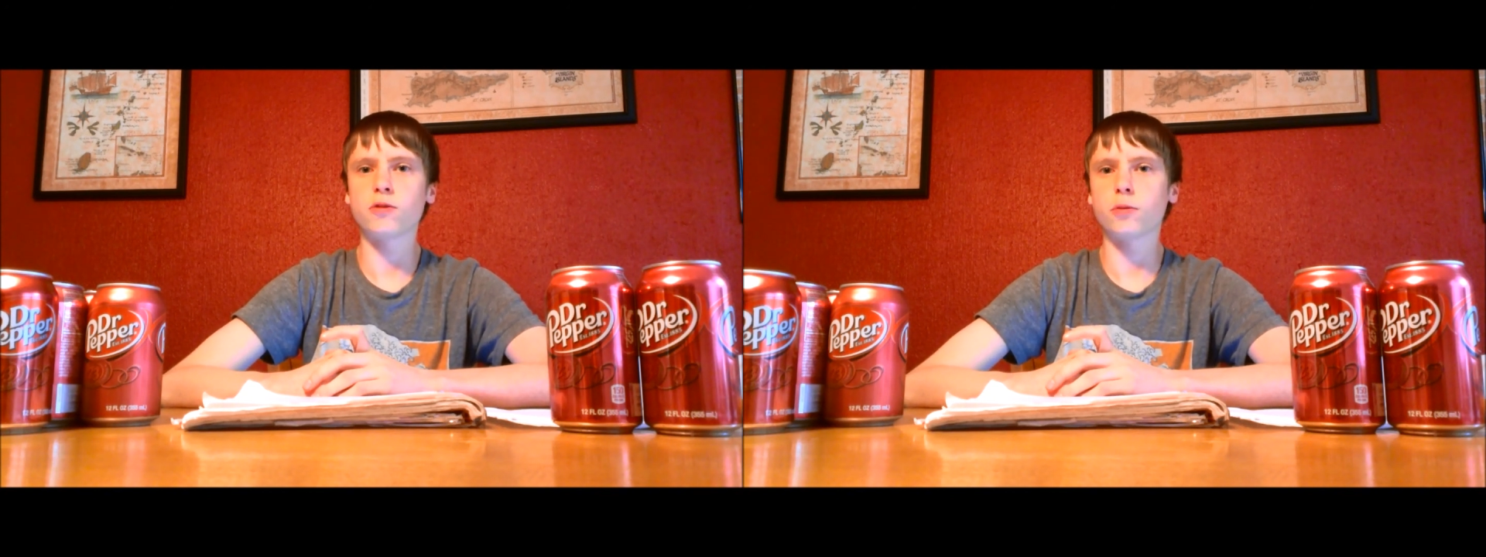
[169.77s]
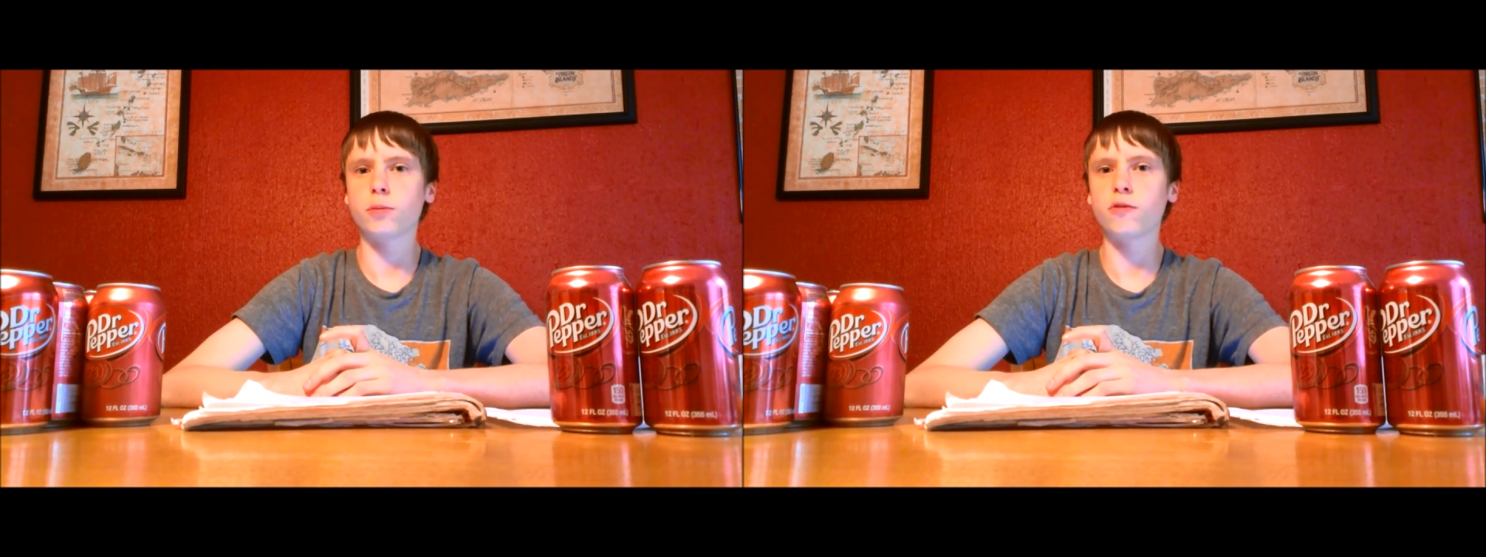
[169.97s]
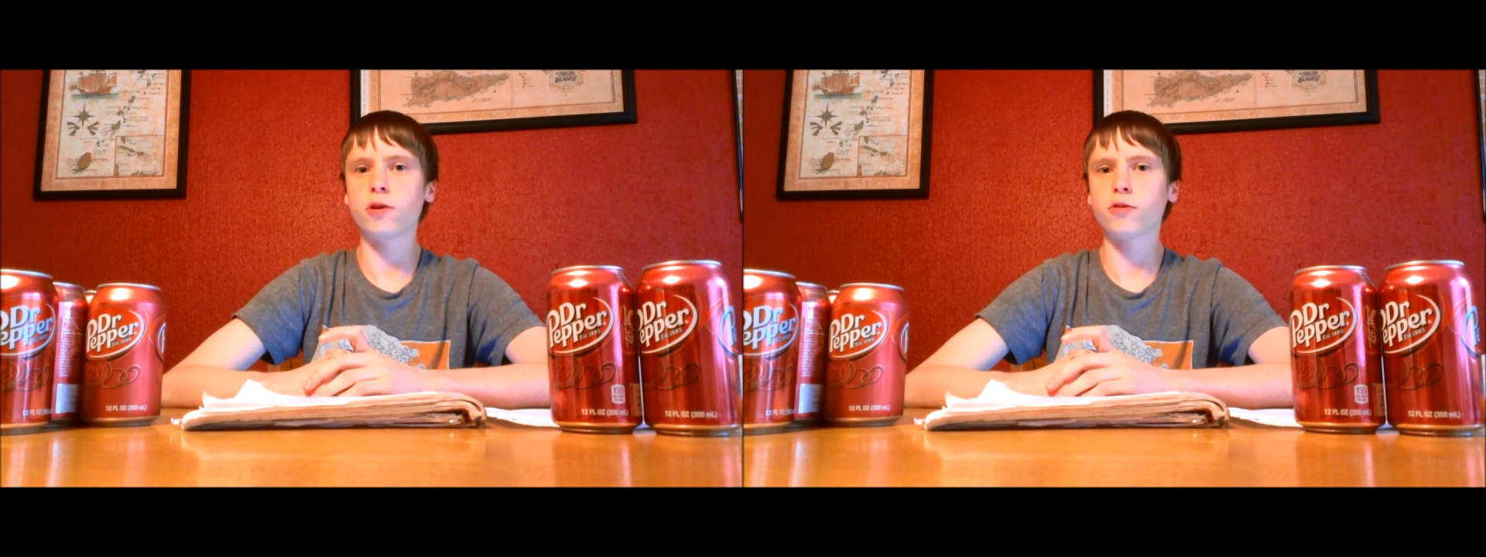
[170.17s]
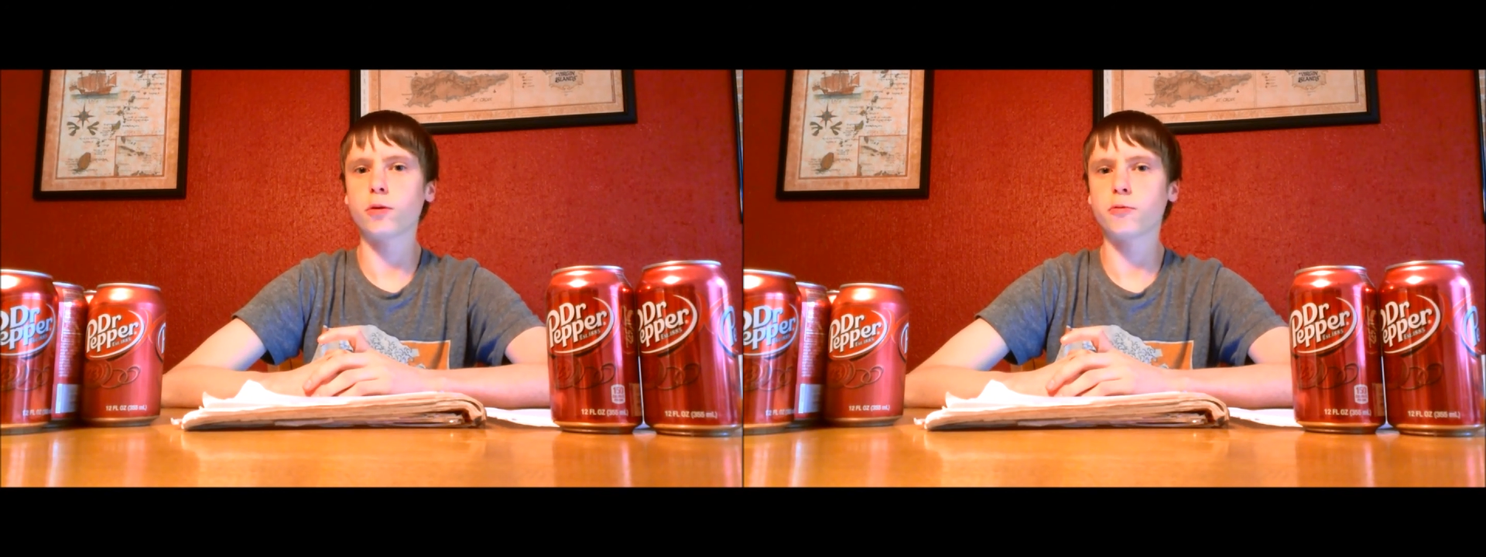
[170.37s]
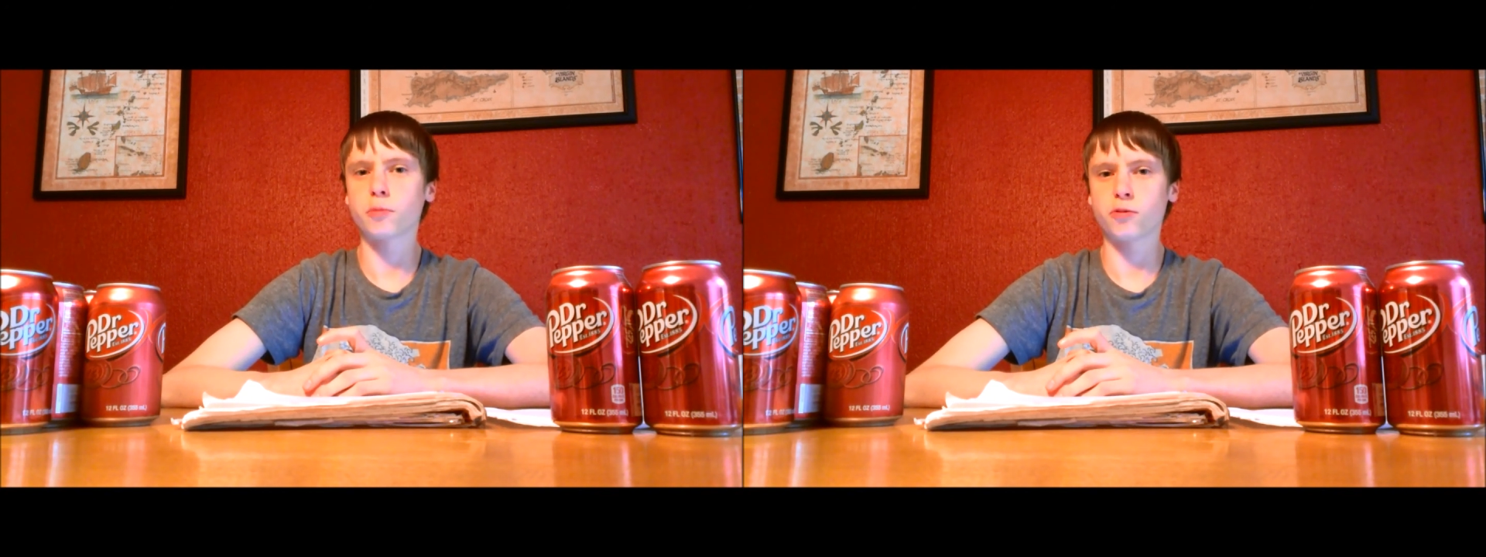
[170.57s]
to remove their
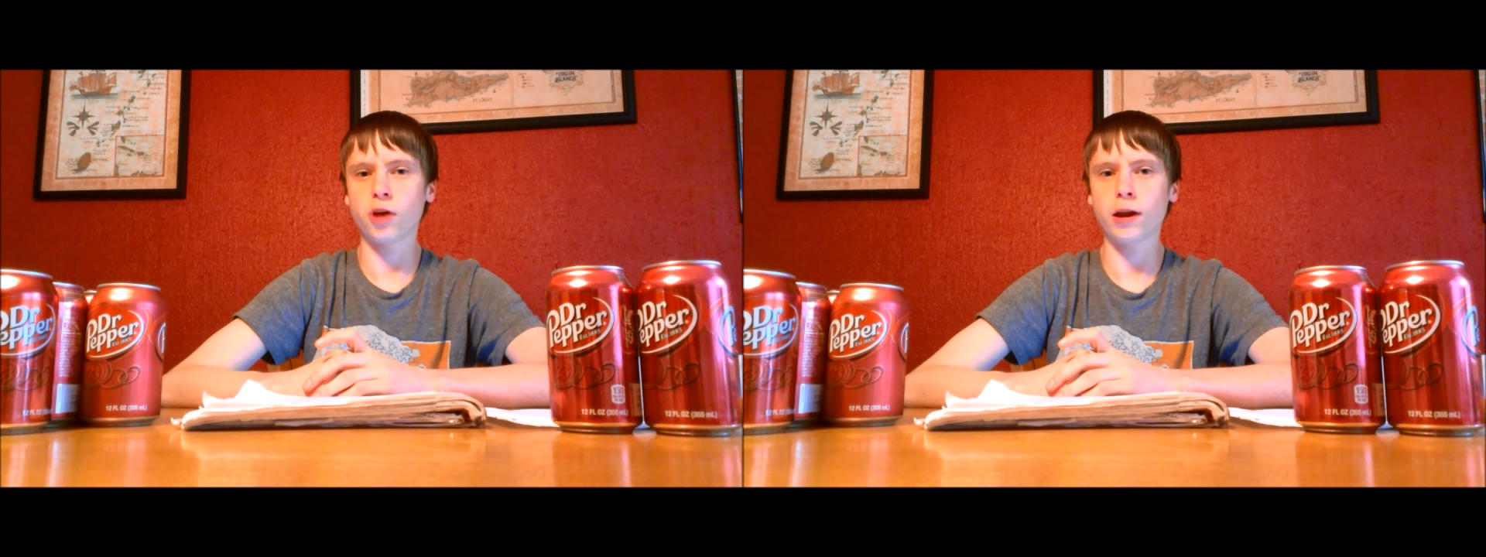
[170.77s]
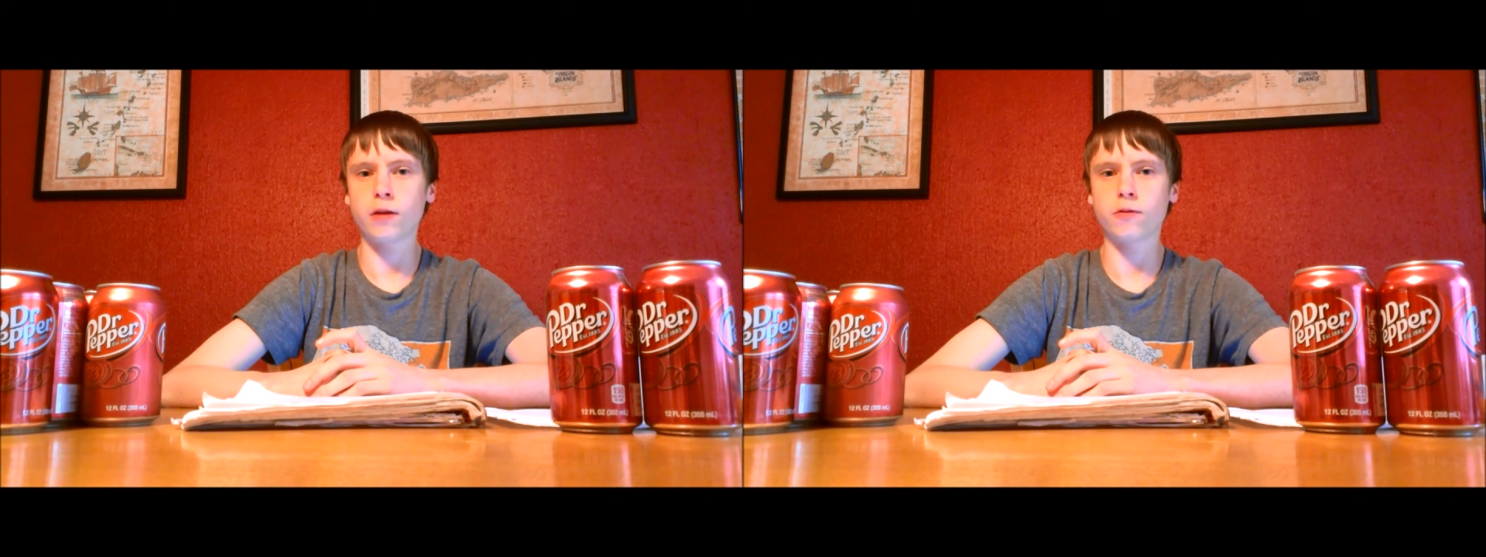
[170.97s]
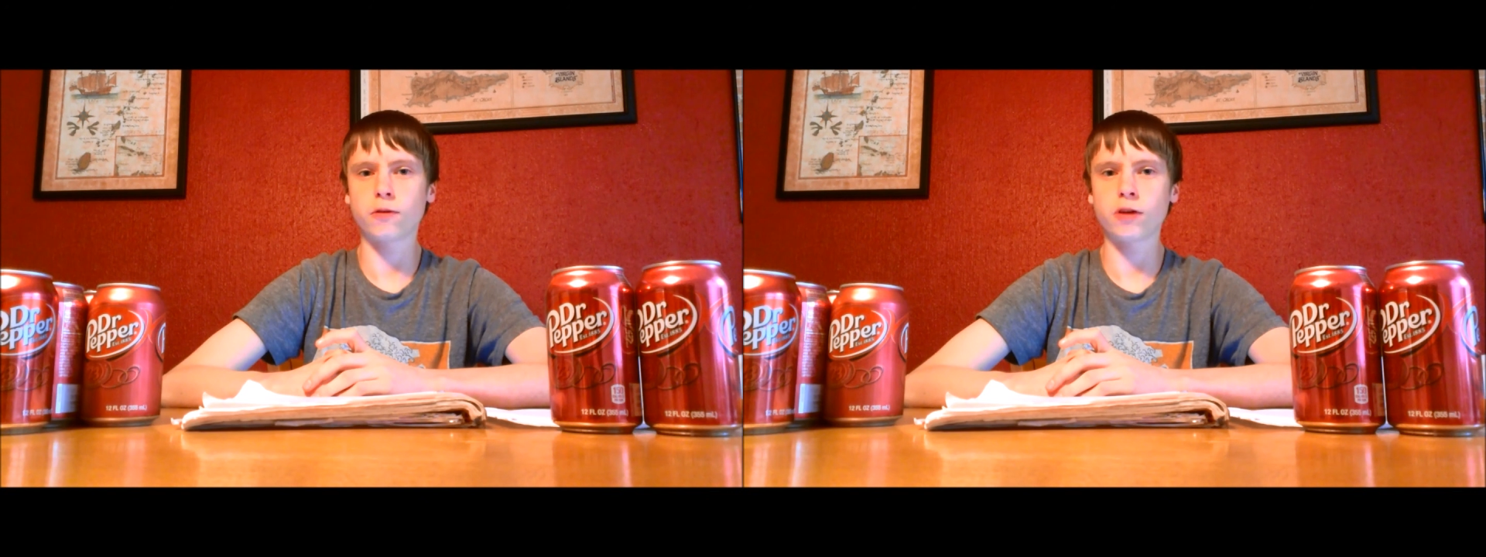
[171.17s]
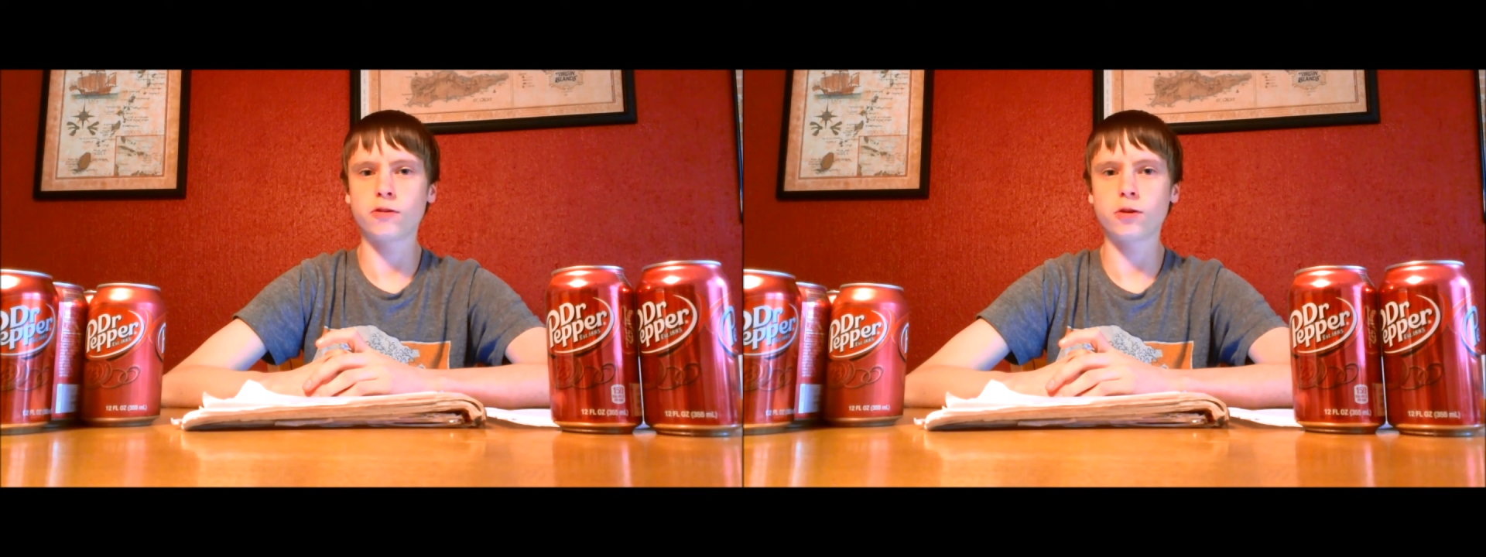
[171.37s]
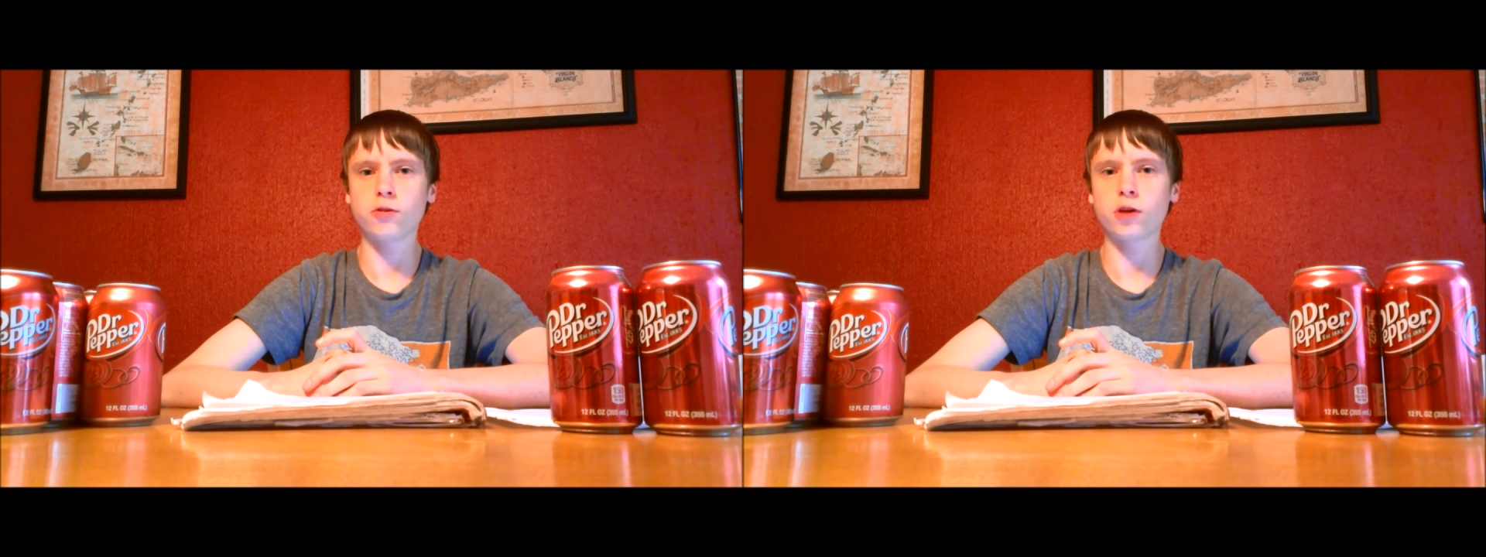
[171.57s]
troops from China and French
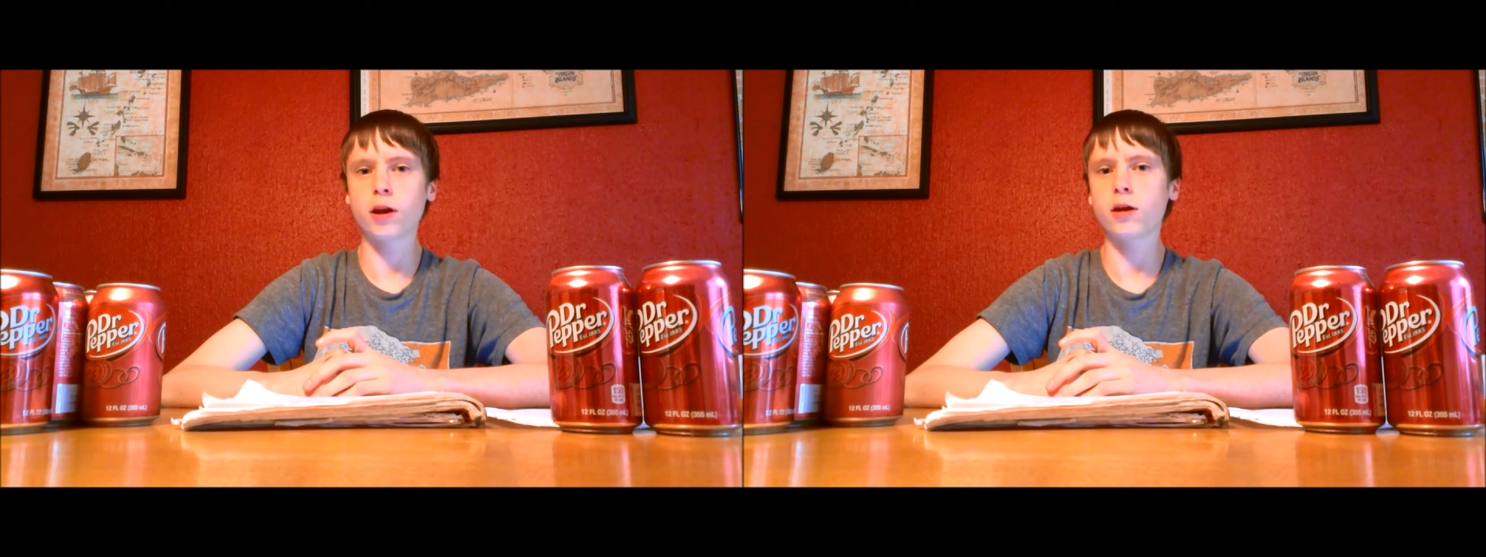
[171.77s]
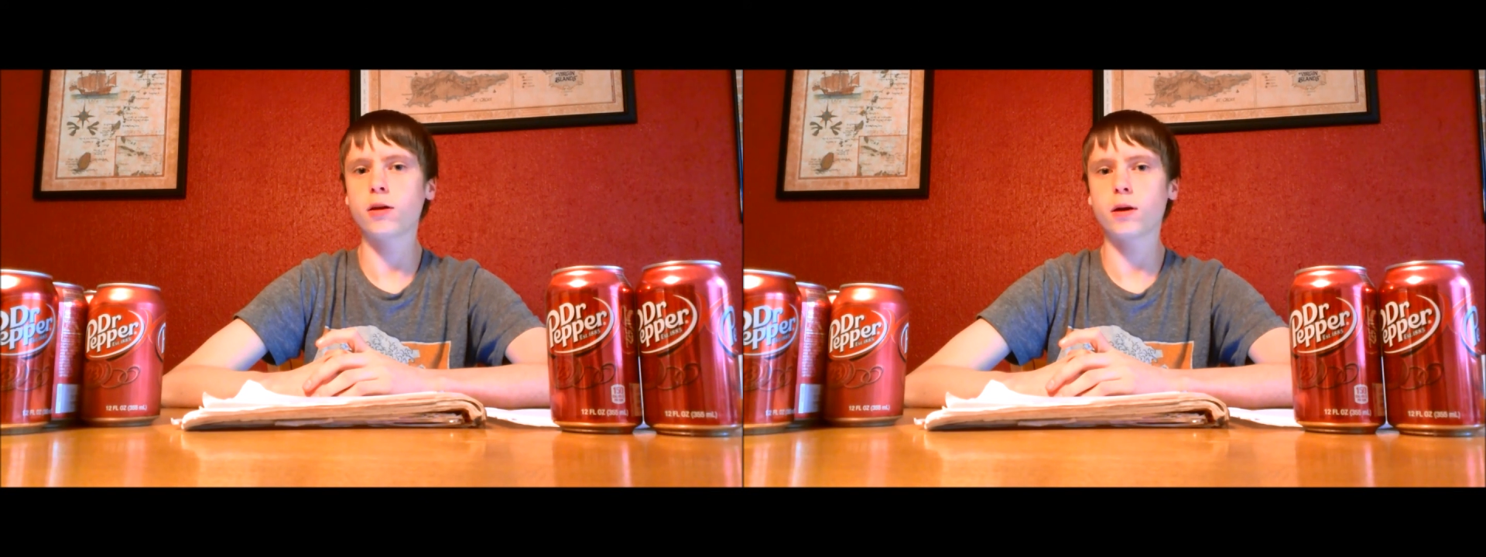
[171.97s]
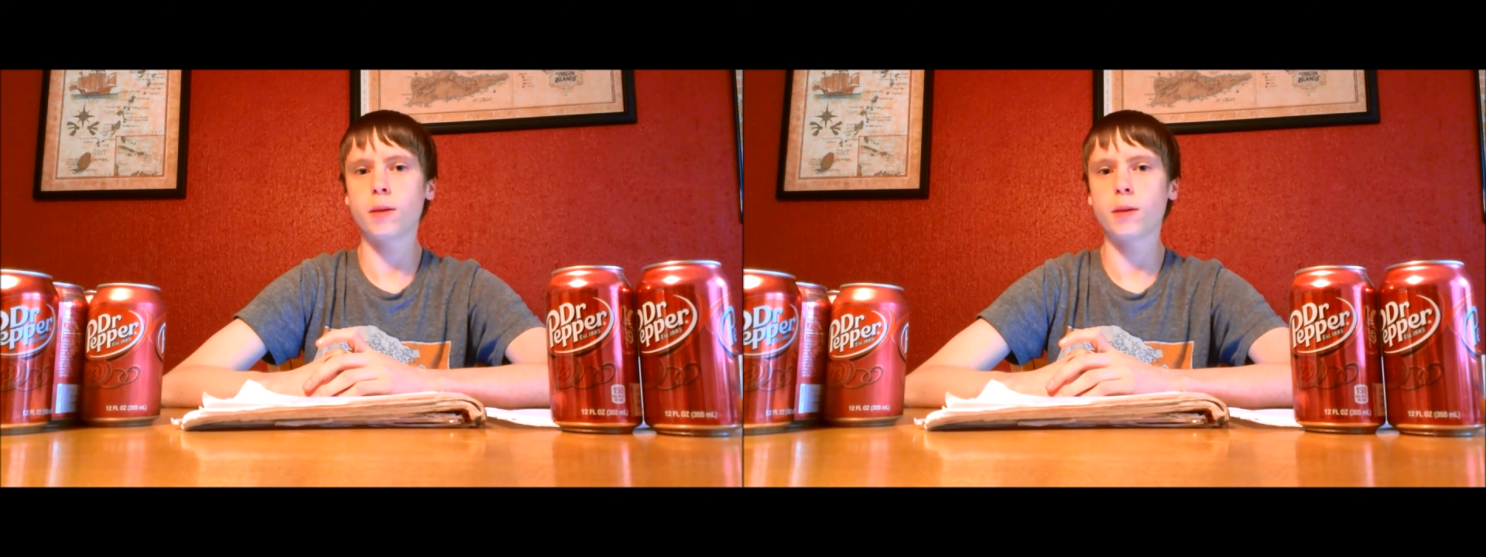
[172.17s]
Indochina,